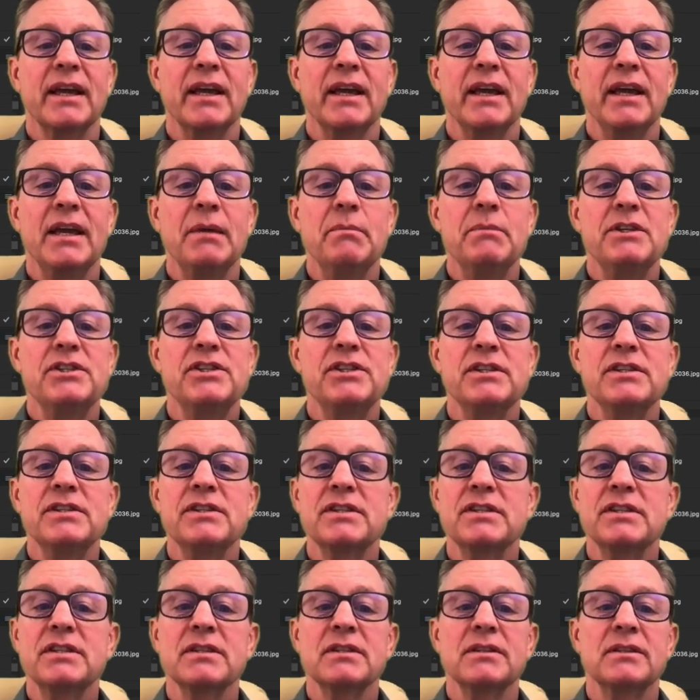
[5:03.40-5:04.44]

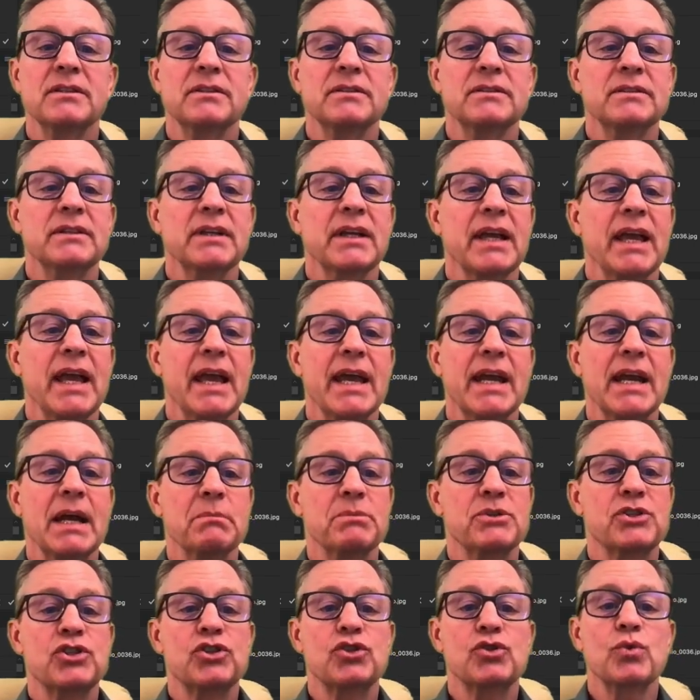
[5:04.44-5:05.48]
images and I'm
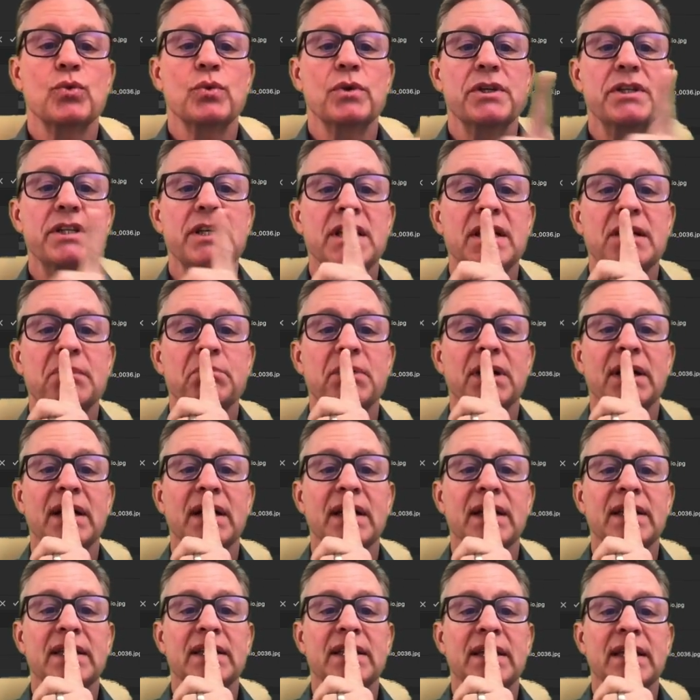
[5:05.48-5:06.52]
sorting
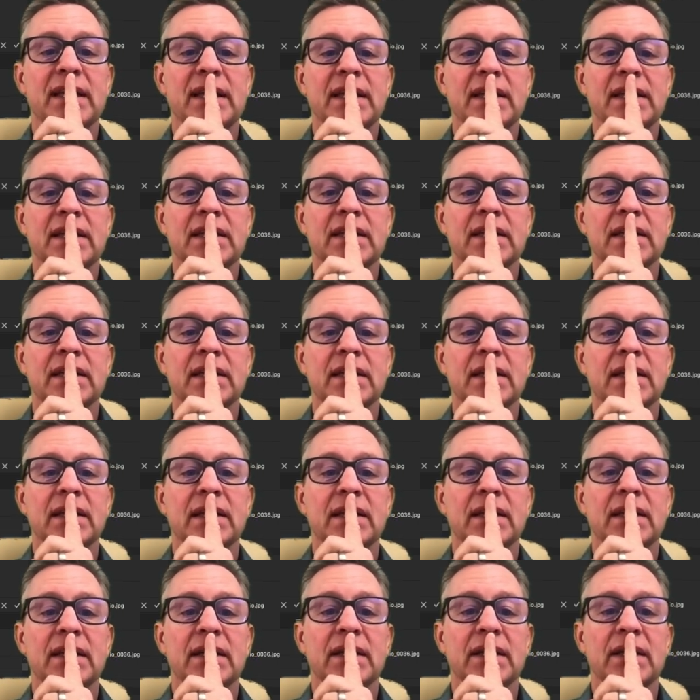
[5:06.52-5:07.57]
by date
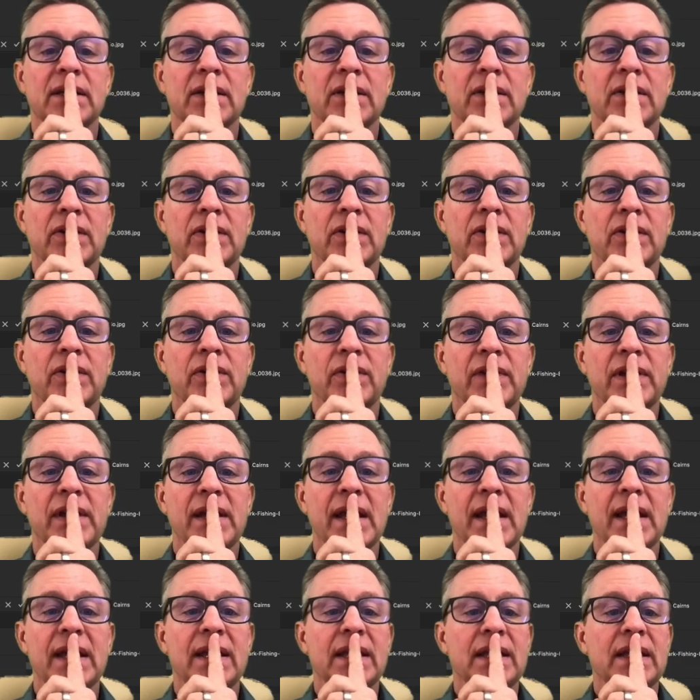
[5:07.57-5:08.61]

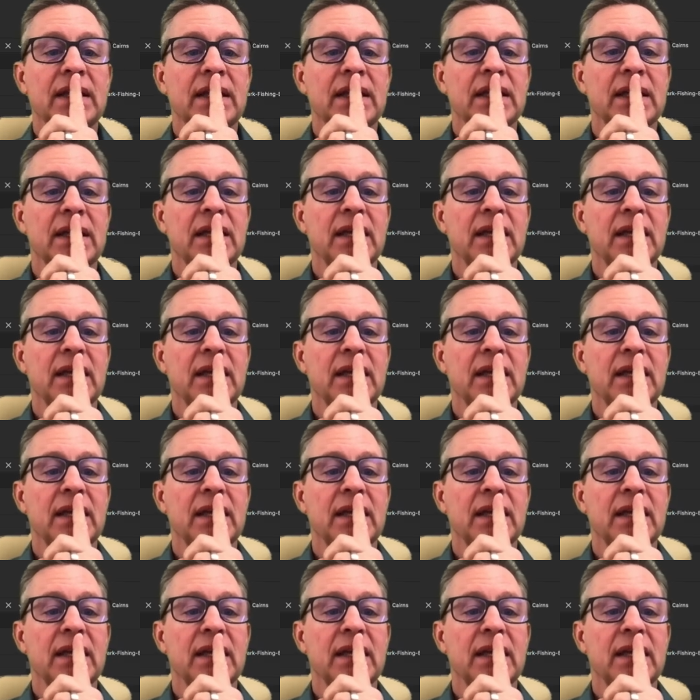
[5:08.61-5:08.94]
created.